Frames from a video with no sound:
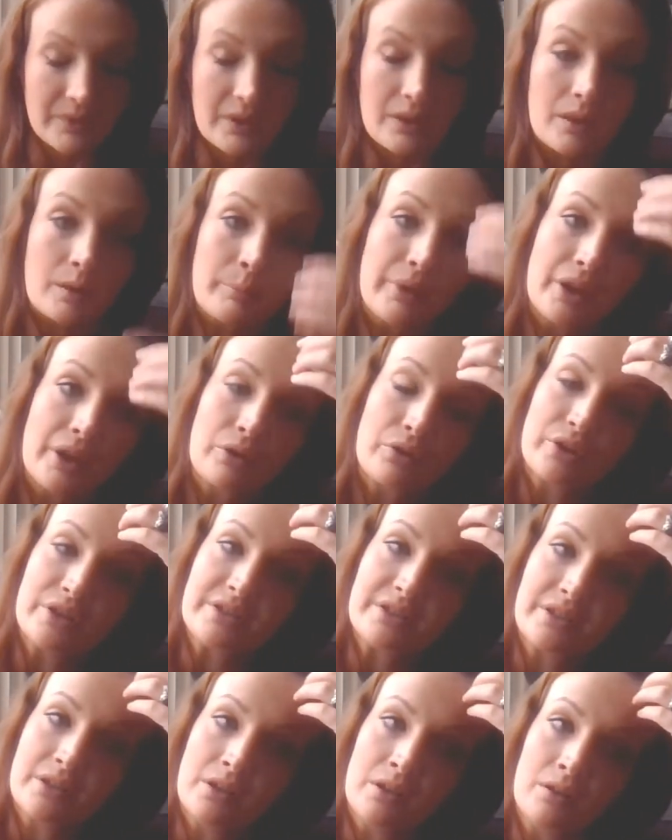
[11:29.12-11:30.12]
The big
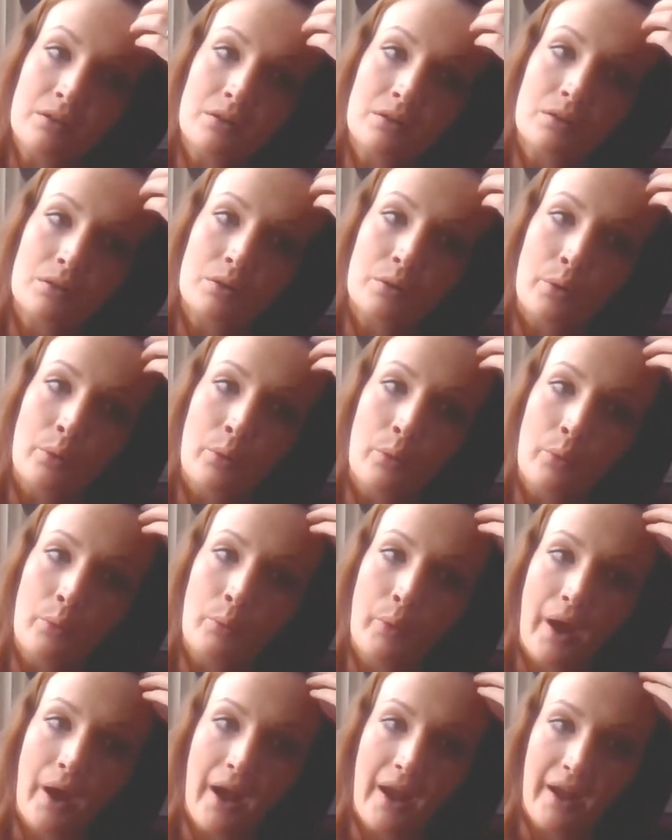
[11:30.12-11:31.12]
reason
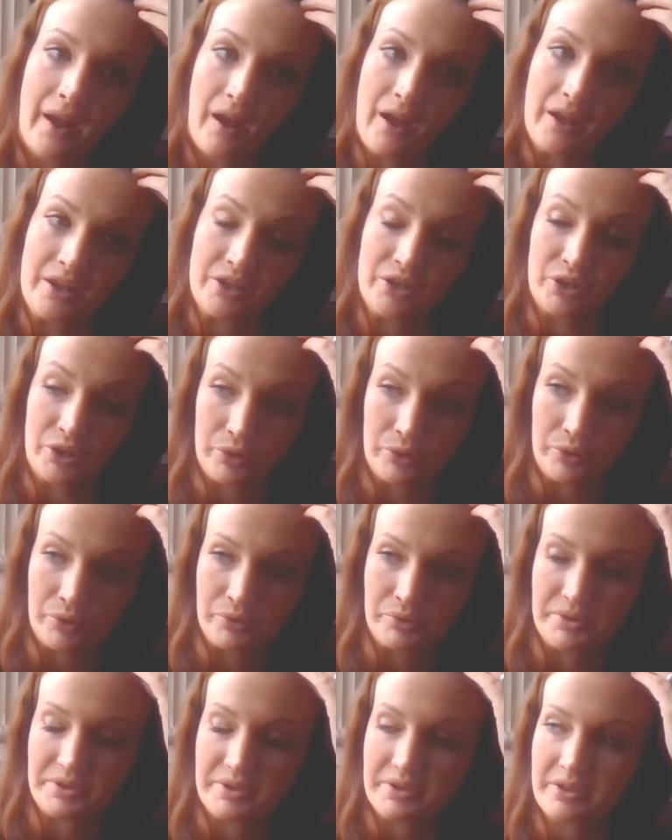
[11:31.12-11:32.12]
why I
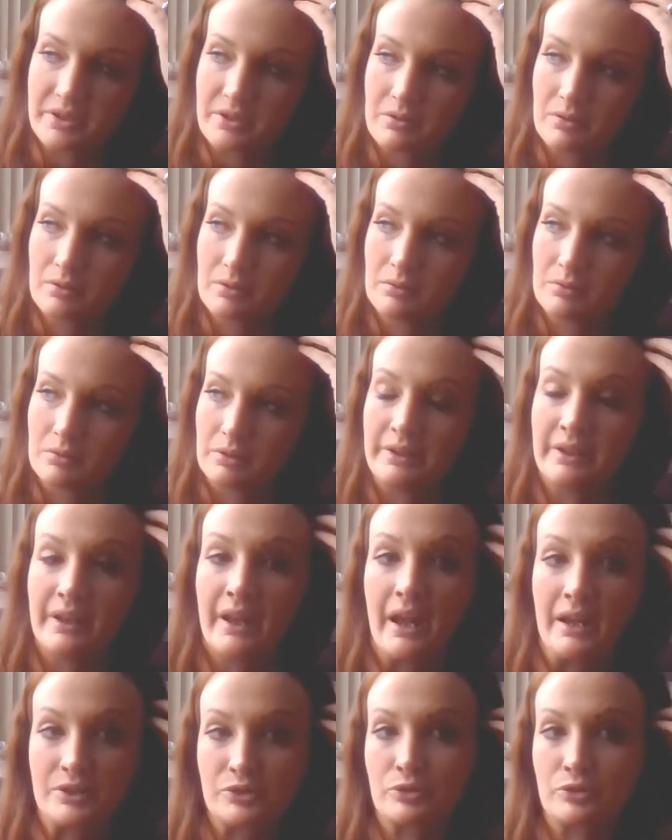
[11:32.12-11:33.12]
use
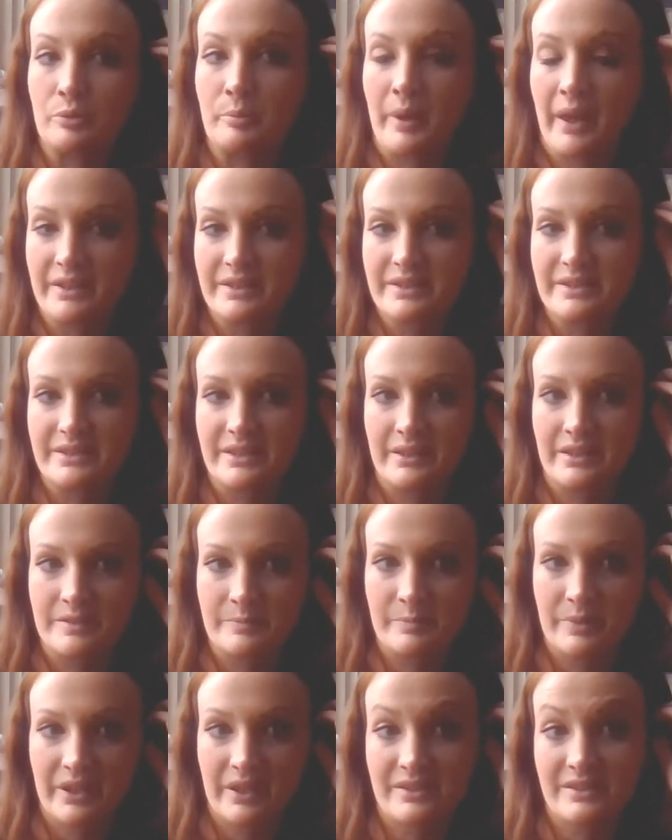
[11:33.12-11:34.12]
natural medicine is
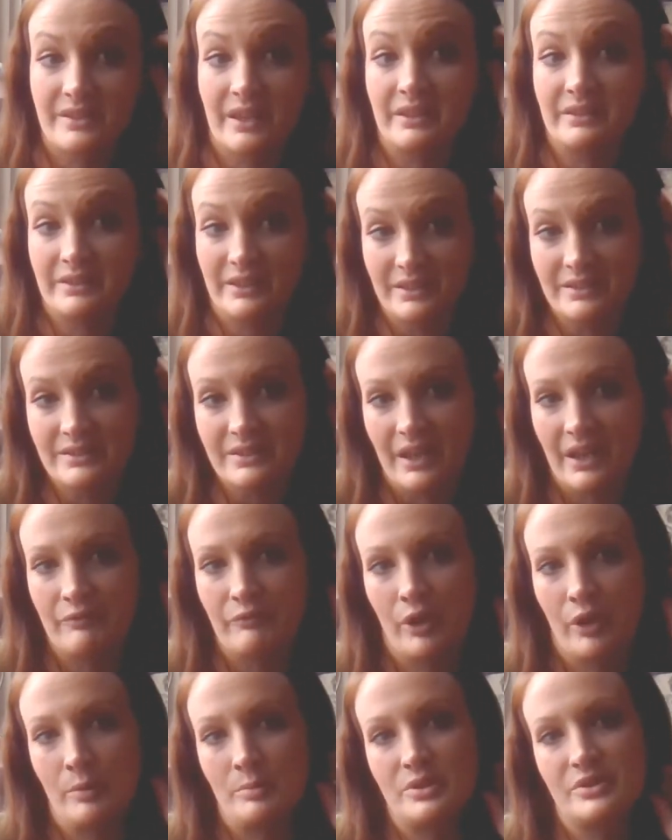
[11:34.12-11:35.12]
because I did take
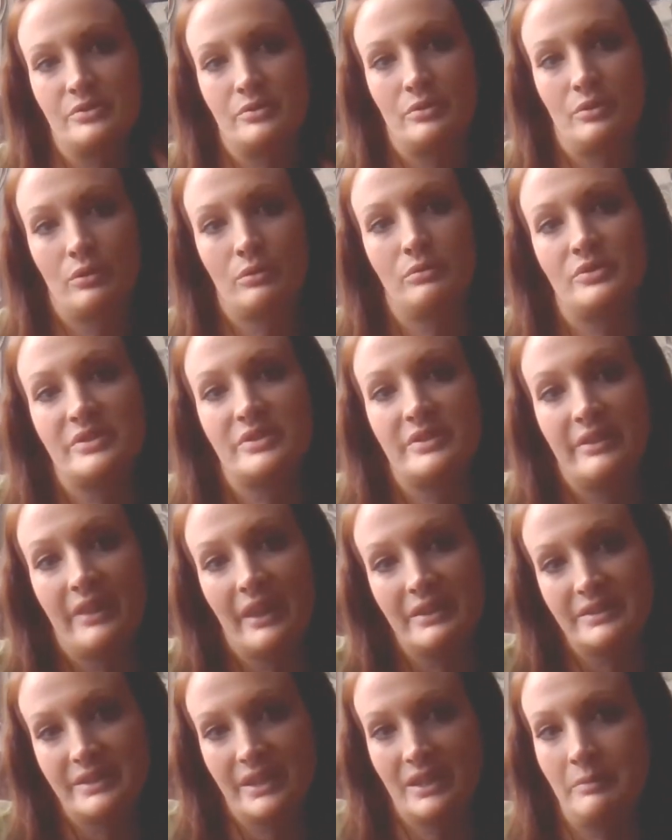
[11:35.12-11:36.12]
pharmaceuticals and they
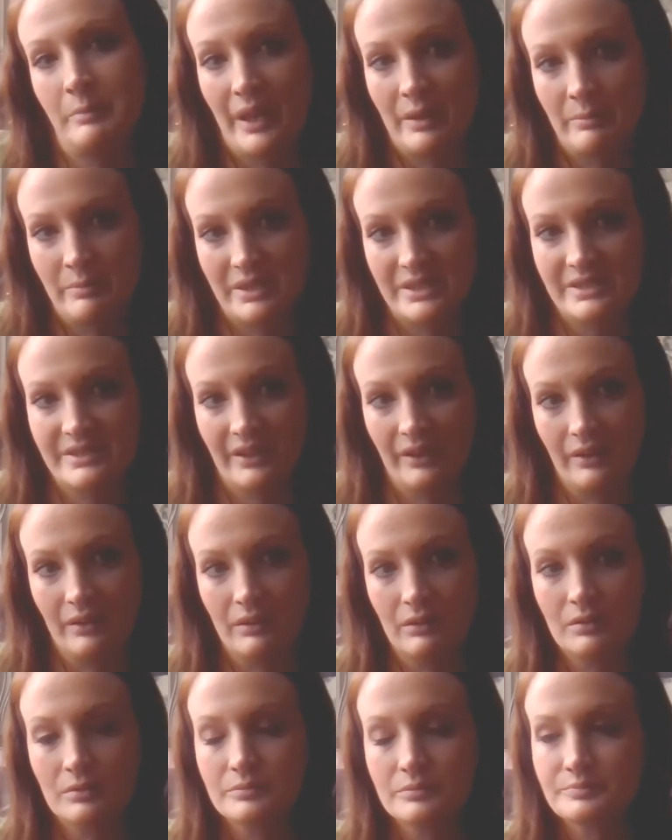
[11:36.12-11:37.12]
did make me sick.
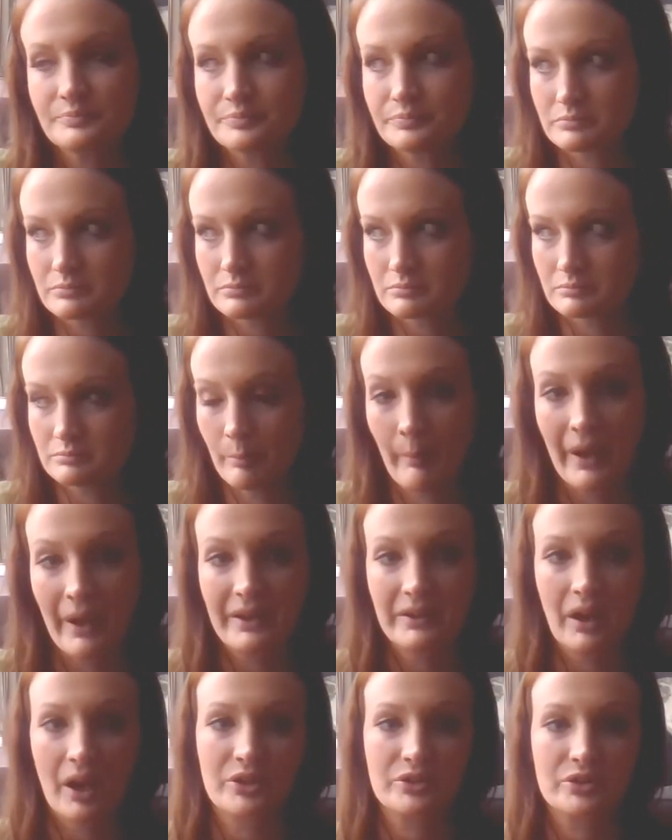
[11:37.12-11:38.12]
My
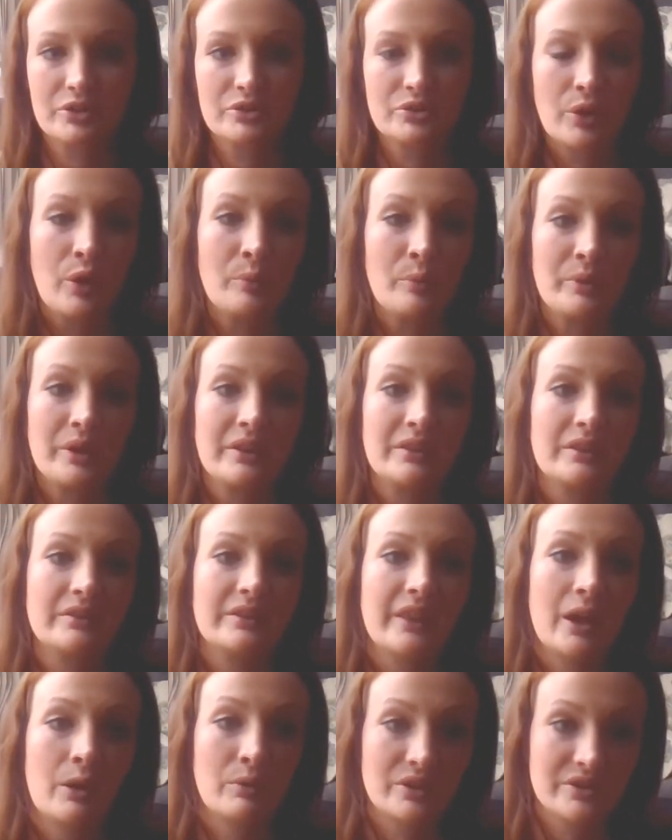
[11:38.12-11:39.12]
doctor told me that
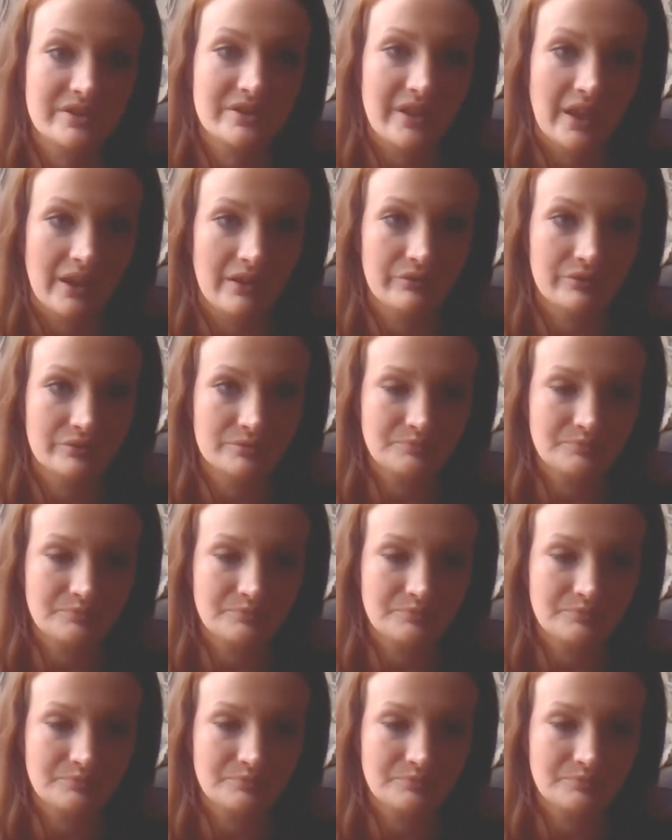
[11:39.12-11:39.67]
they were safe,